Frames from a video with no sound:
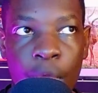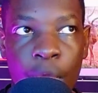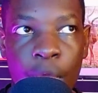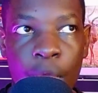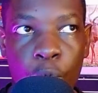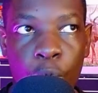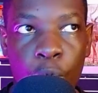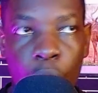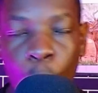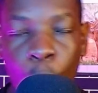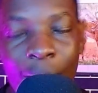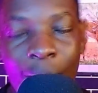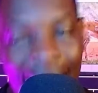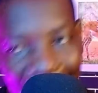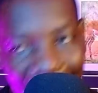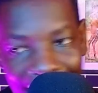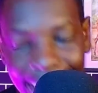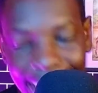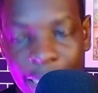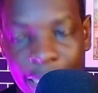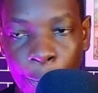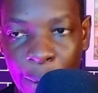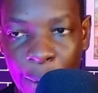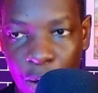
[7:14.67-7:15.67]
what I
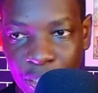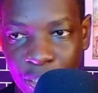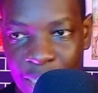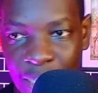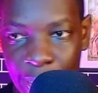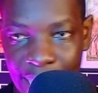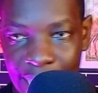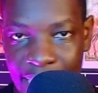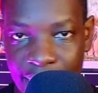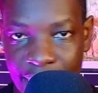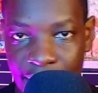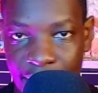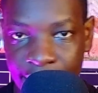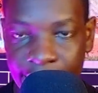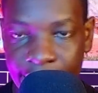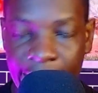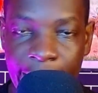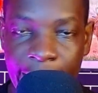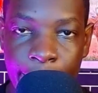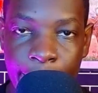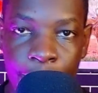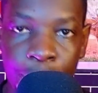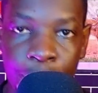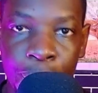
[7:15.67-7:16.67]
liked about him in this
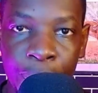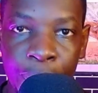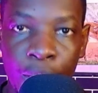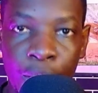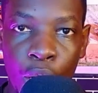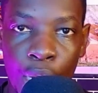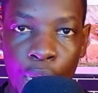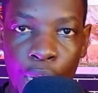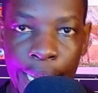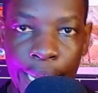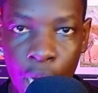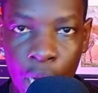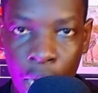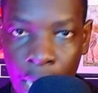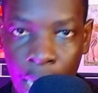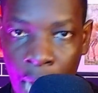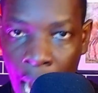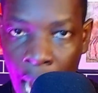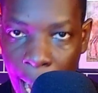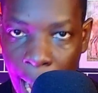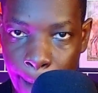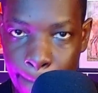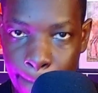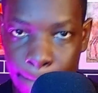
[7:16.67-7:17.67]
game,
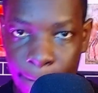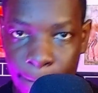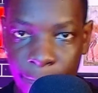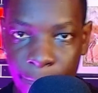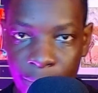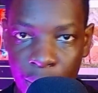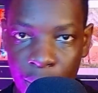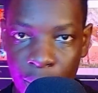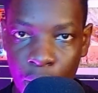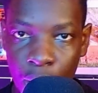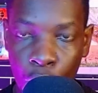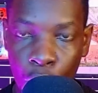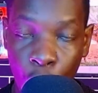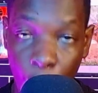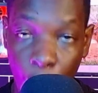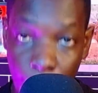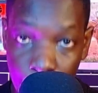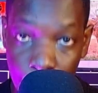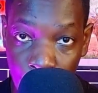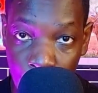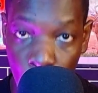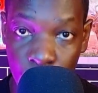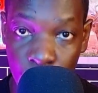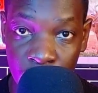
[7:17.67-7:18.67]
calm,
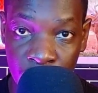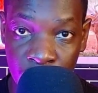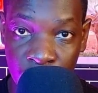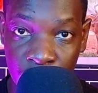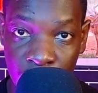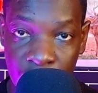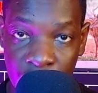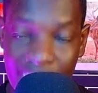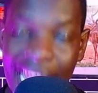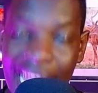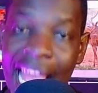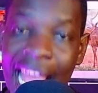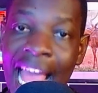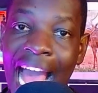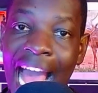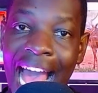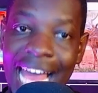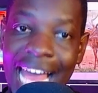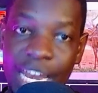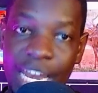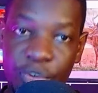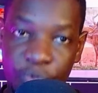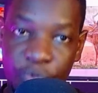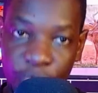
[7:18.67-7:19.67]
composed,
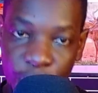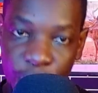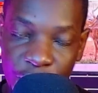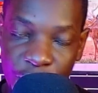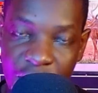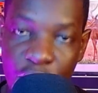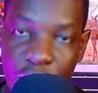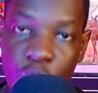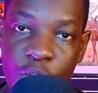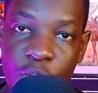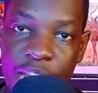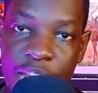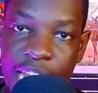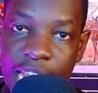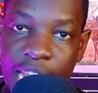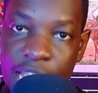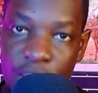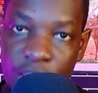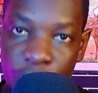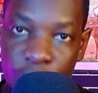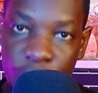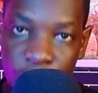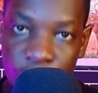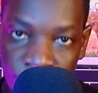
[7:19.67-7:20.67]
and very,
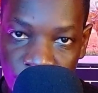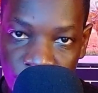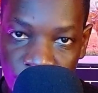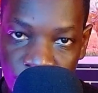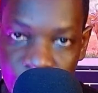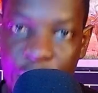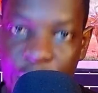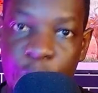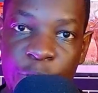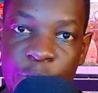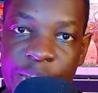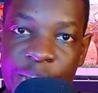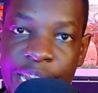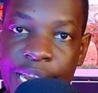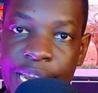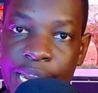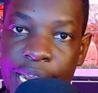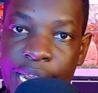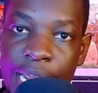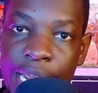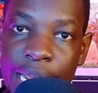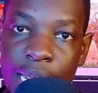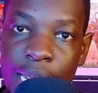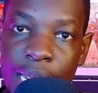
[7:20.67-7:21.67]
very
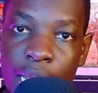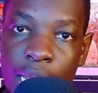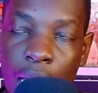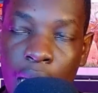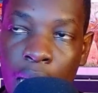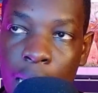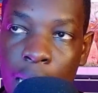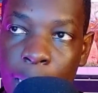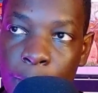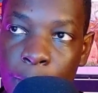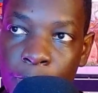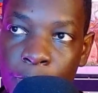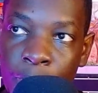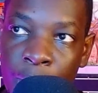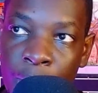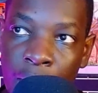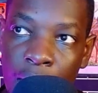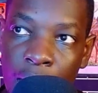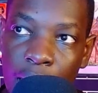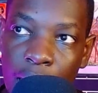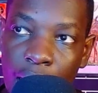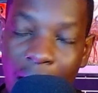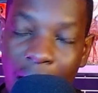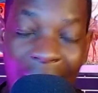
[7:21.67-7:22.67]

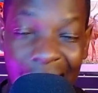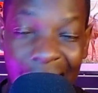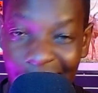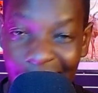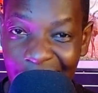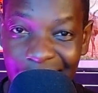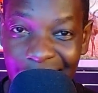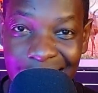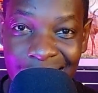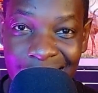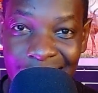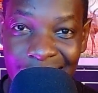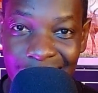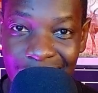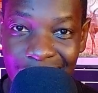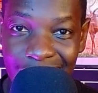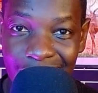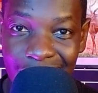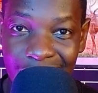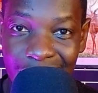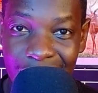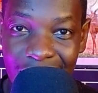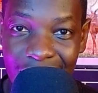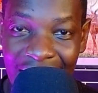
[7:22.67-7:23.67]
alert
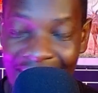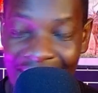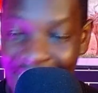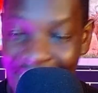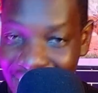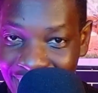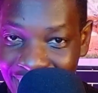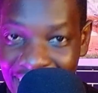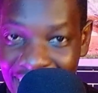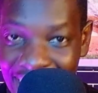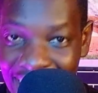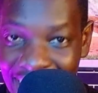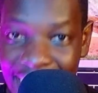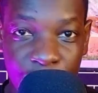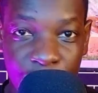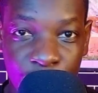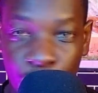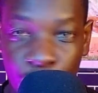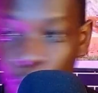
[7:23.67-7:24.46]
and attentive to